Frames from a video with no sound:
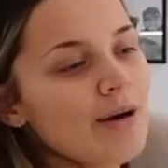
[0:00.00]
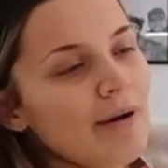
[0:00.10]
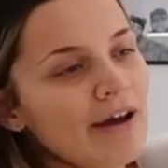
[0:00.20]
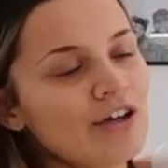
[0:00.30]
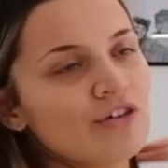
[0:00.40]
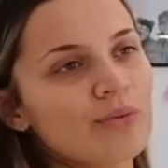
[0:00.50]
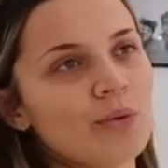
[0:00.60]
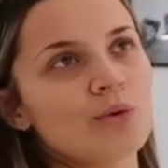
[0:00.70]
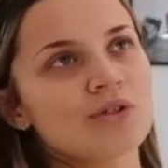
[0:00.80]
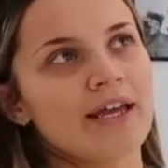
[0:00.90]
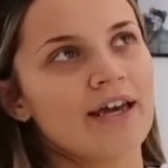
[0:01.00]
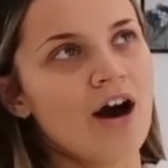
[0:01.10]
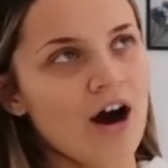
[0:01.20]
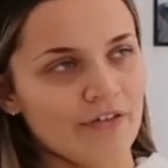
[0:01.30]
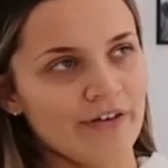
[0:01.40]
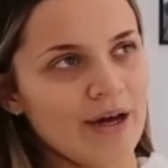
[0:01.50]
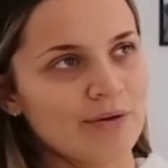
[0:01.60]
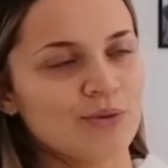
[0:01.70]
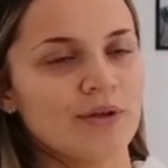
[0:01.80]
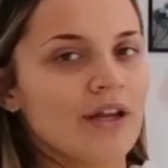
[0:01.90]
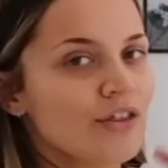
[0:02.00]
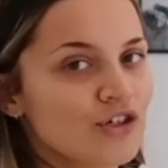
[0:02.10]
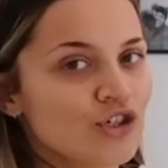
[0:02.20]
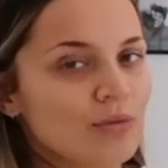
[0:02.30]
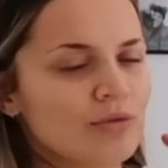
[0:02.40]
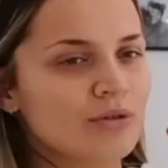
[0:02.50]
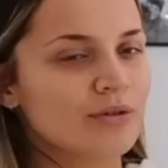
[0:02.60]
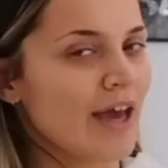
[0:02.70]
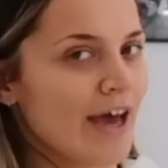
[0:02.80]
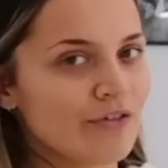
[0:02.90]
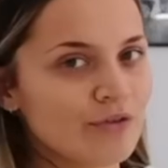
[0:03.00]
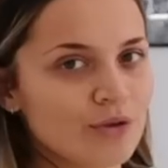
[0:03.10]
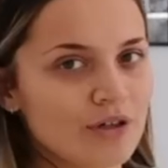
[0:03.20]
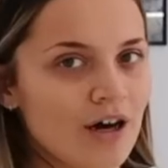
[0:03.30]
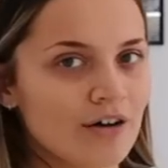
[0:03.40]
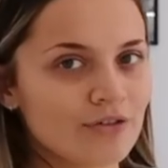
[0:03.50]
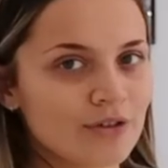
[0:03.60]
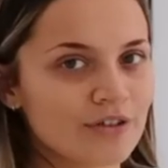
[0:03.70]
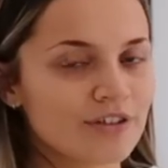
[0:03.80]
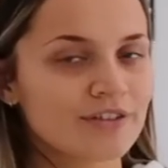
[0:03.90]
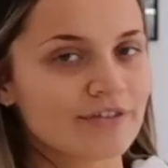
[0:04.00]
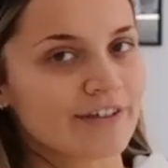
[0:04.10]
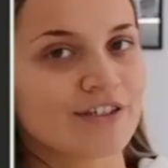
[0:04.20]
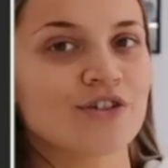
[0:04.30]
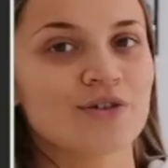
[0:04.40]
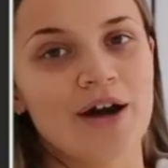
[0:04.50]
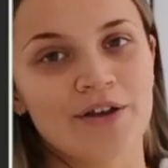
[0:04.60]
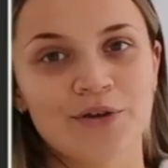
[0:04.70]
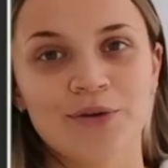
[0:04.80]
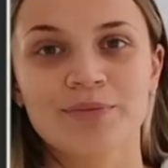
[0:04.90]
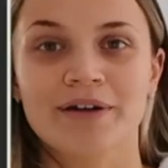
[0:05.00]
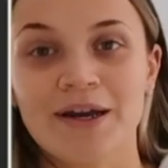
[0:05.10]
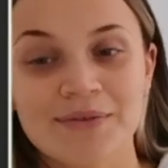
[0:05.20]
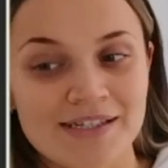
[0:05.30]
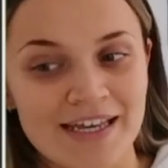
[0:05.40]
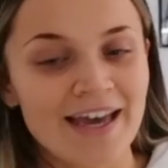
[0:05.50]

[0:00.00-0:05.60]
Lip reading: But I could have walked like half an hour to another shop called Carrefour, not really too sure how you pronounce it.